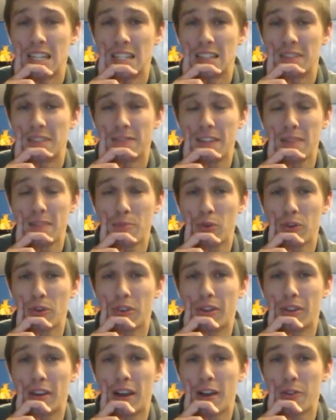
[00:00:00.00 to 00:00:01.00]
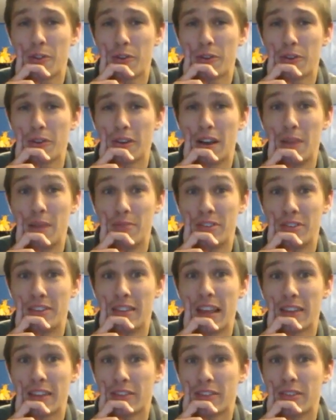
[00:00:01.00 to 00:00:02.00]
the fanboys and other
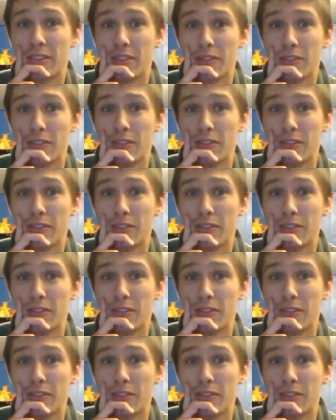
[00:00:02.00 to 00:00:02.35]
obsessed